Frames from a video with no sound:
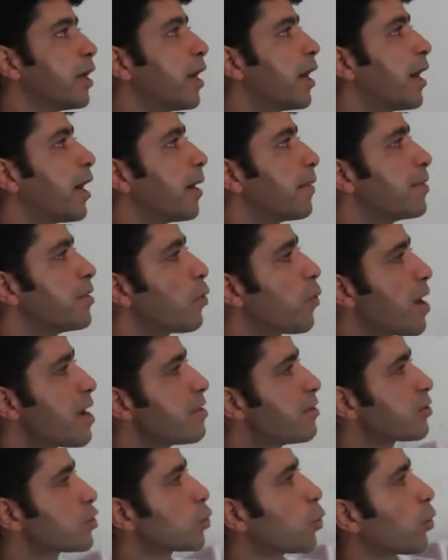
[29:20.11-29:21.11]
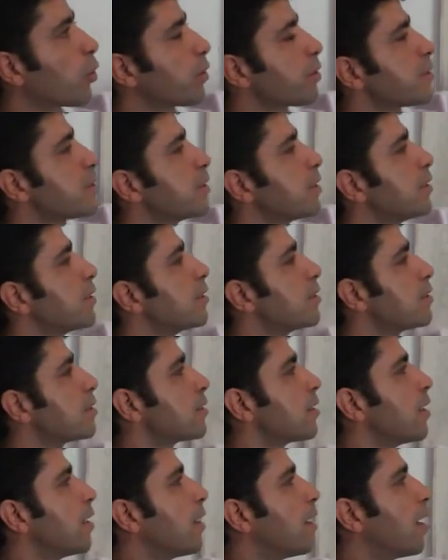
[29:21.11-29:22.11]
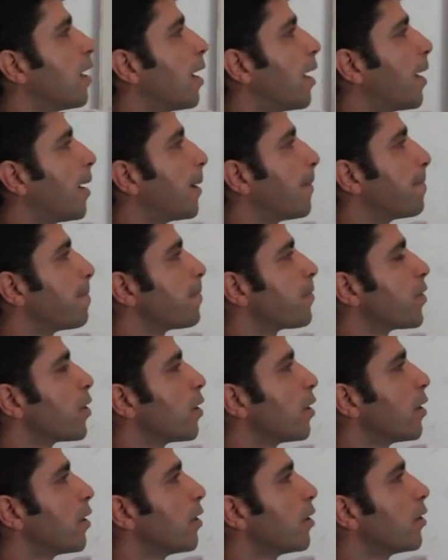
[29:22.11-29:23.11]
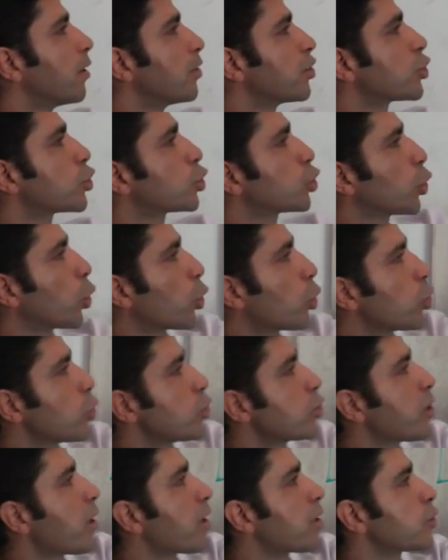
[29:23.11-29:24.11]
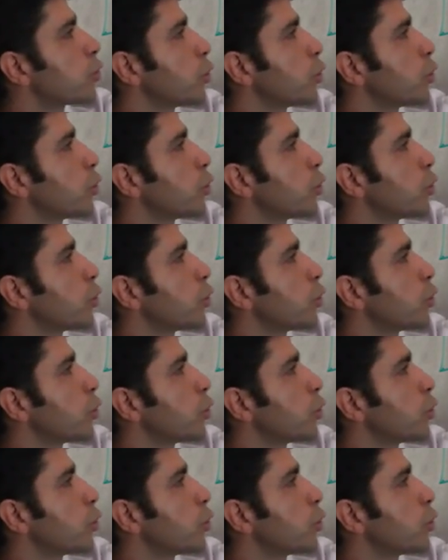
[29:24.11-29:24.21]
The way this works is stores are